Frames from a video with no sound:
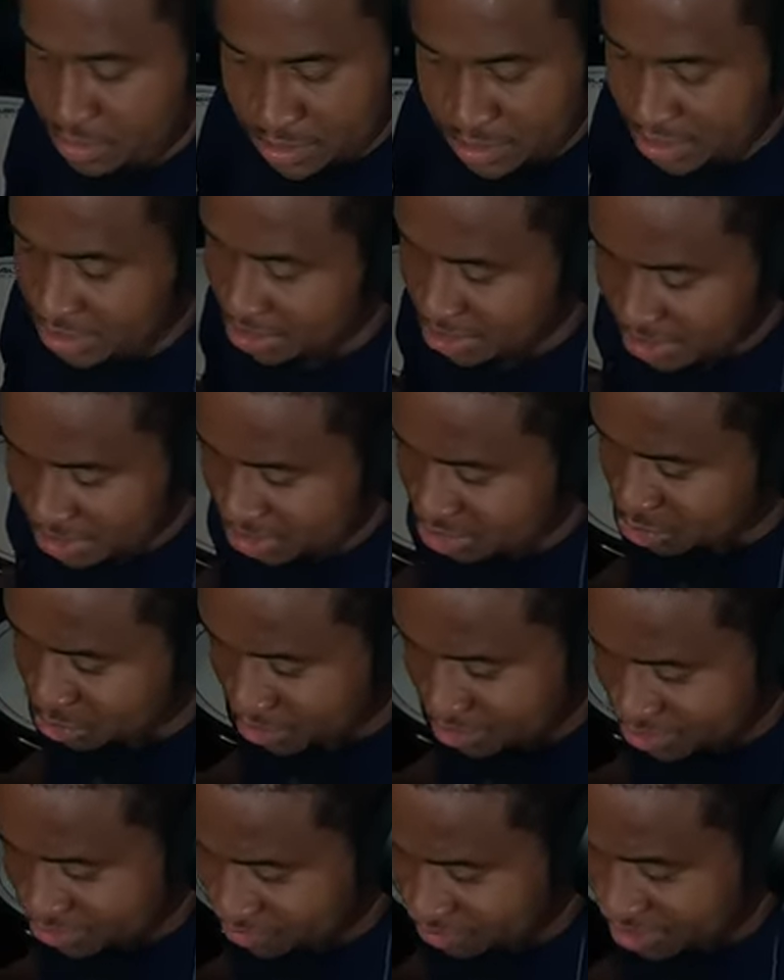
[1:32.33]
This,
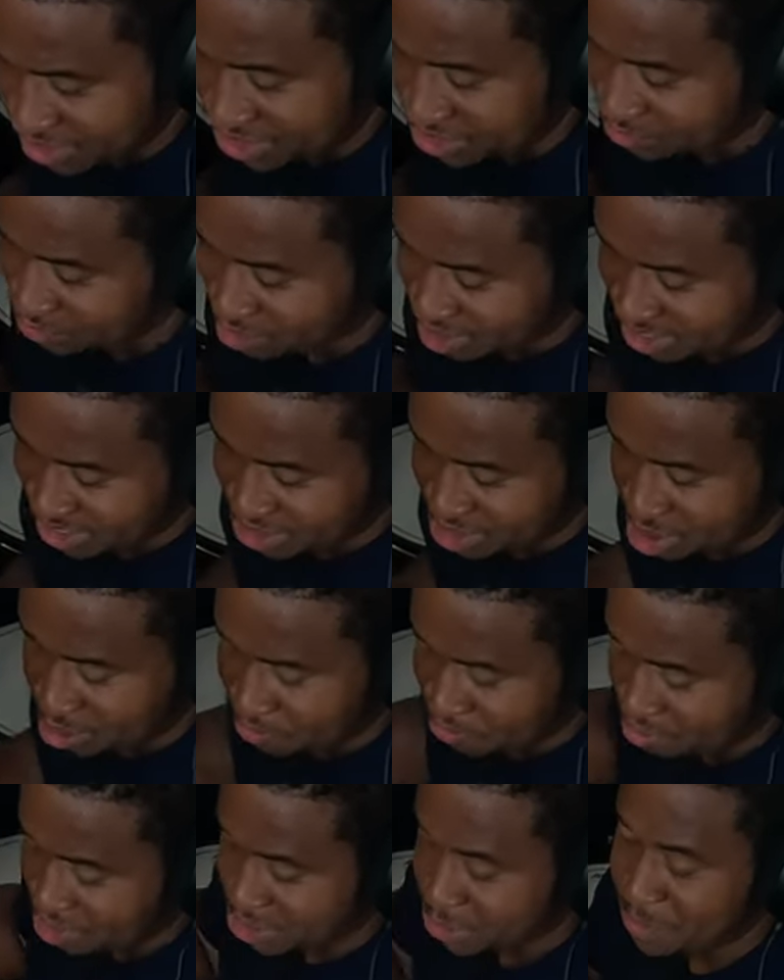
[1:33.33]
one's it's a really
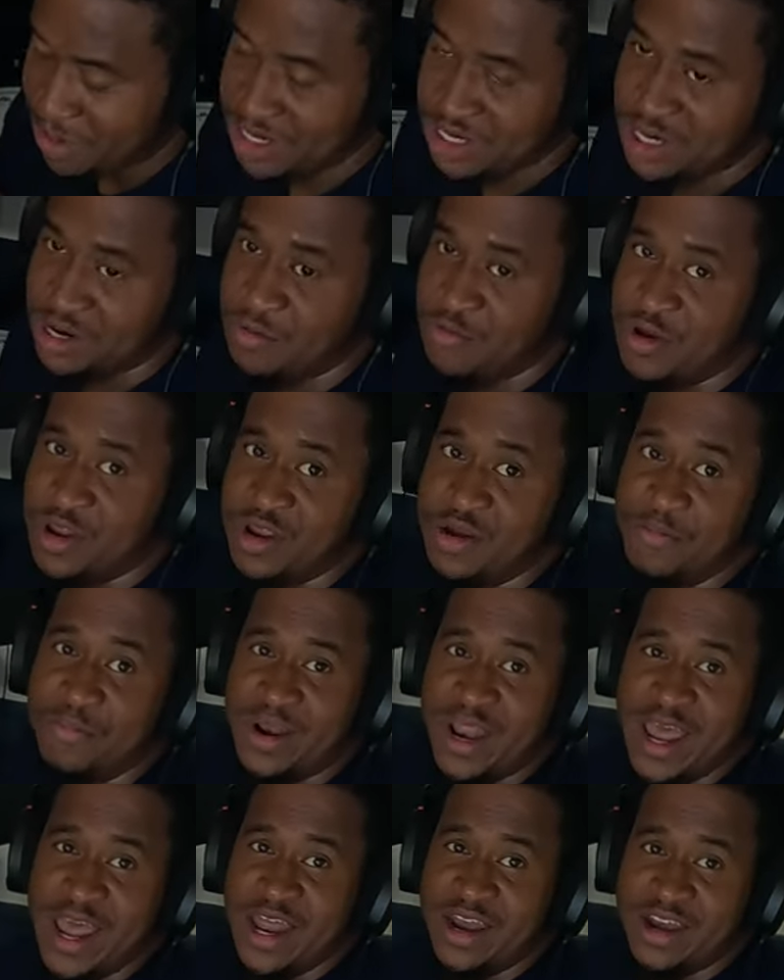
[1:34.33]
dope one, especially when you're
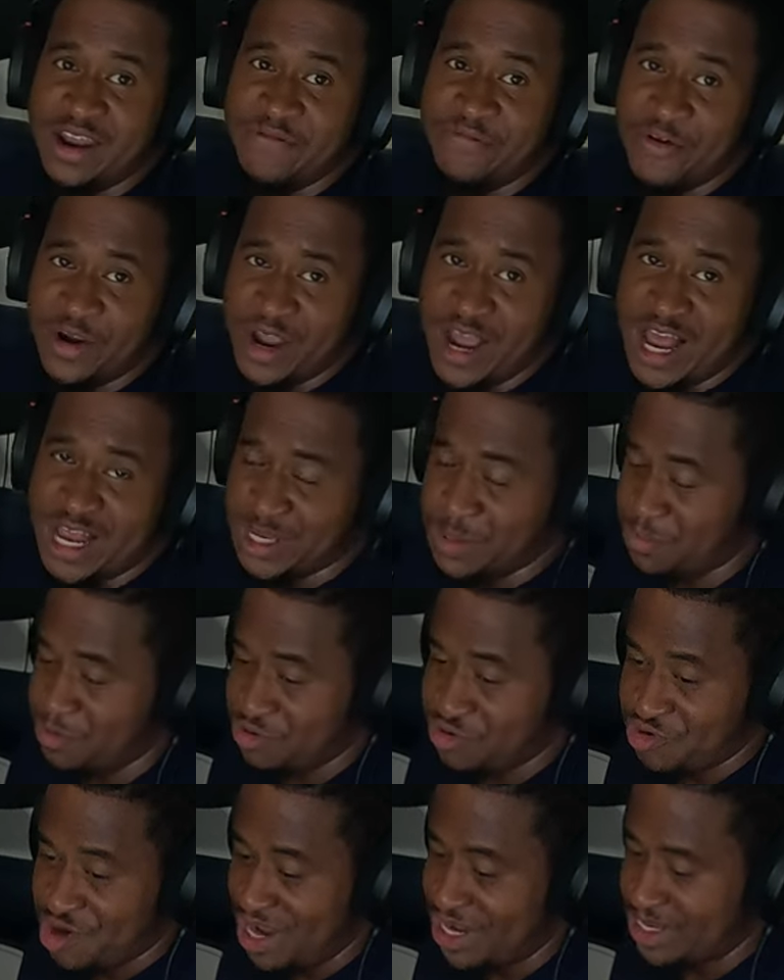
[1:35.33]
playing different gospel
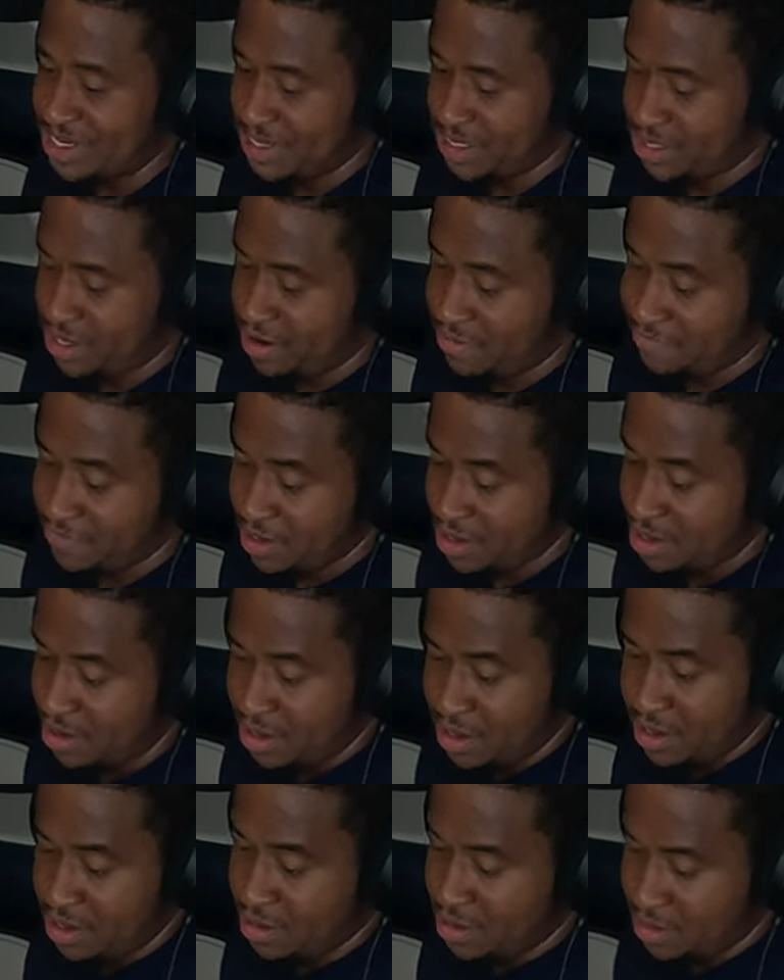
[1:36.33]
tracks and stuff.
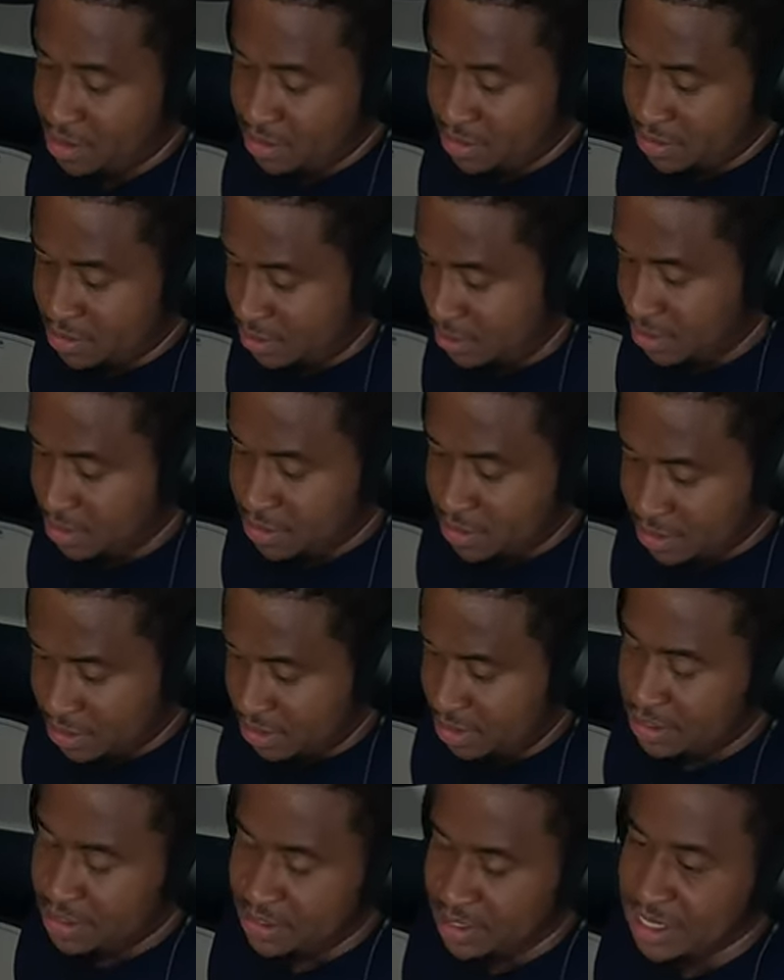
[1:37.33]

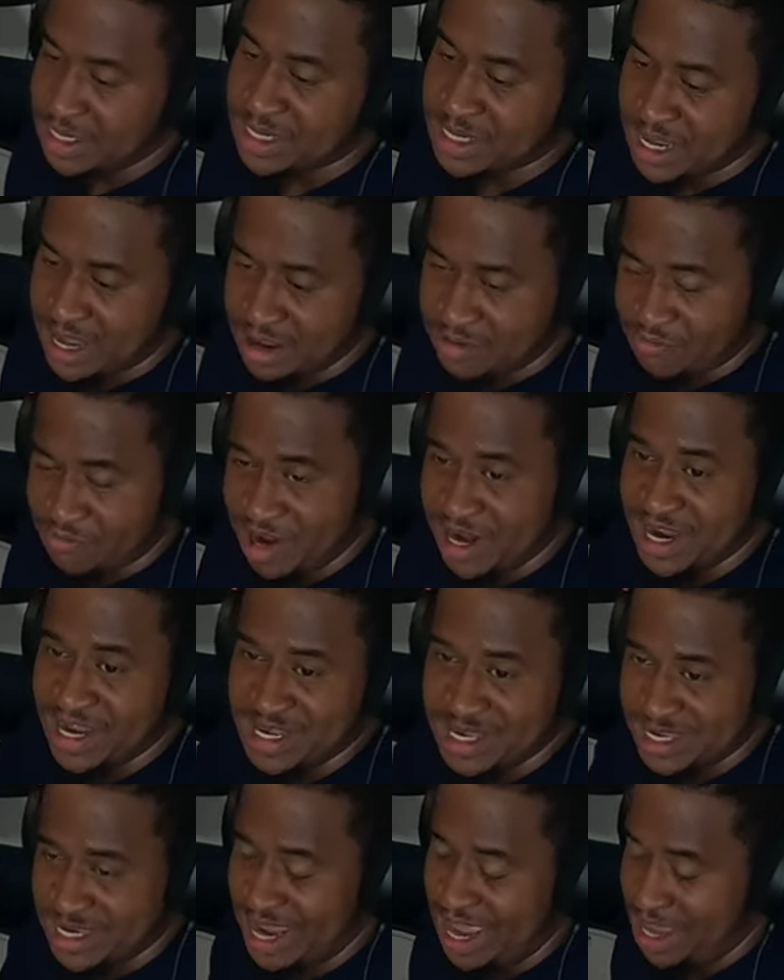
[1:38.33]
This kick really
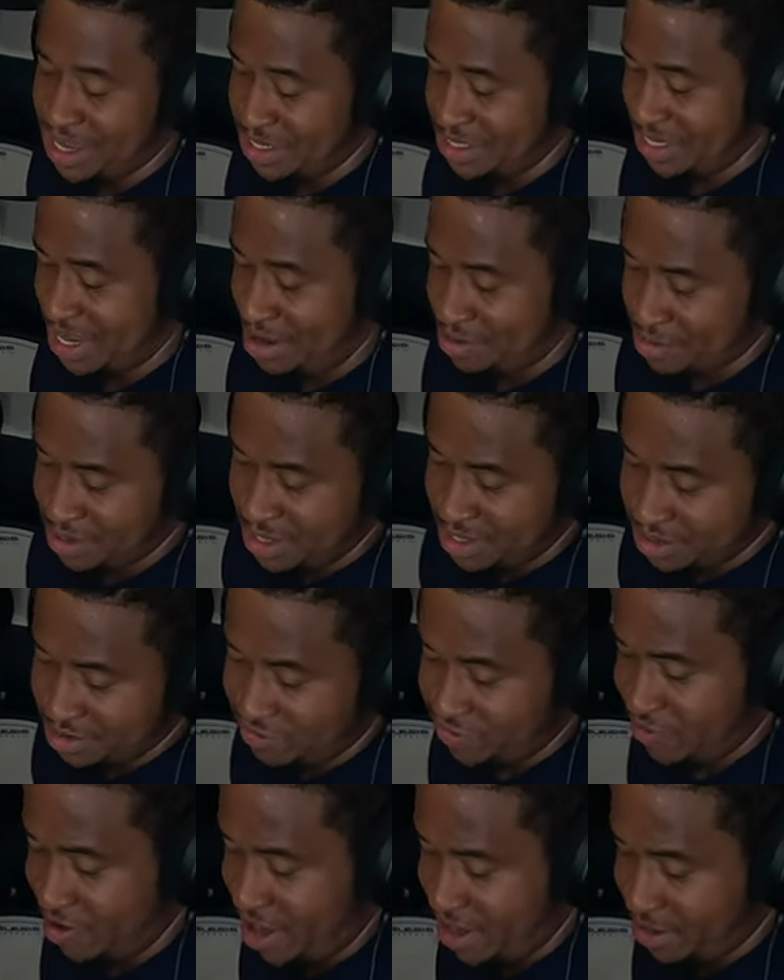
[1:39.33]
stands out in the
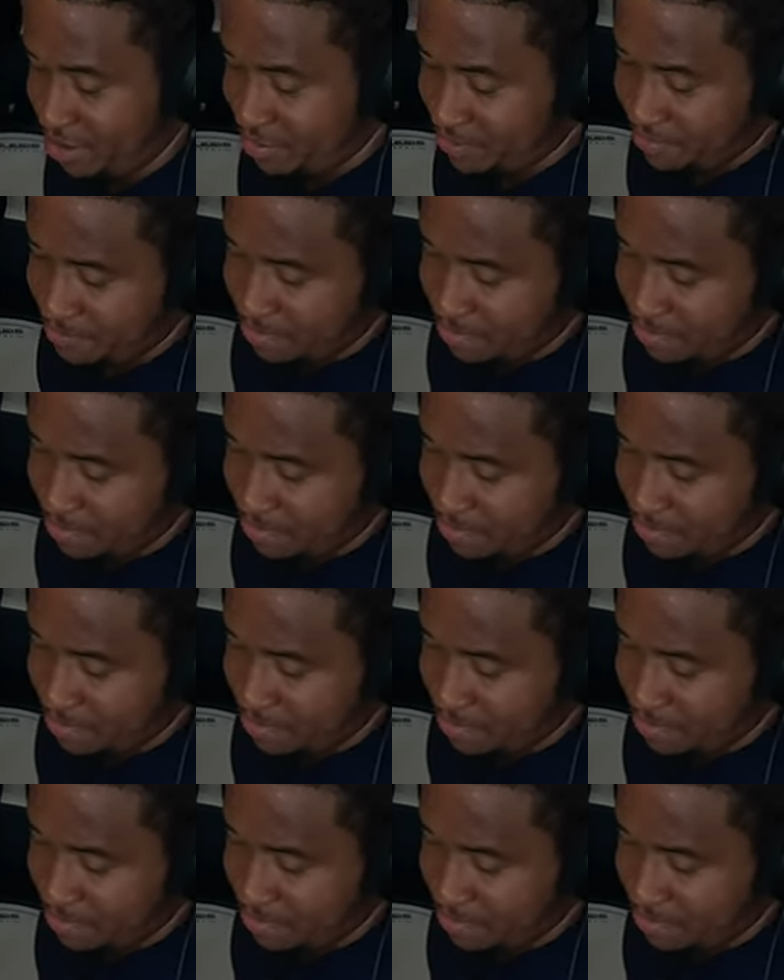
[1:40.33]
track.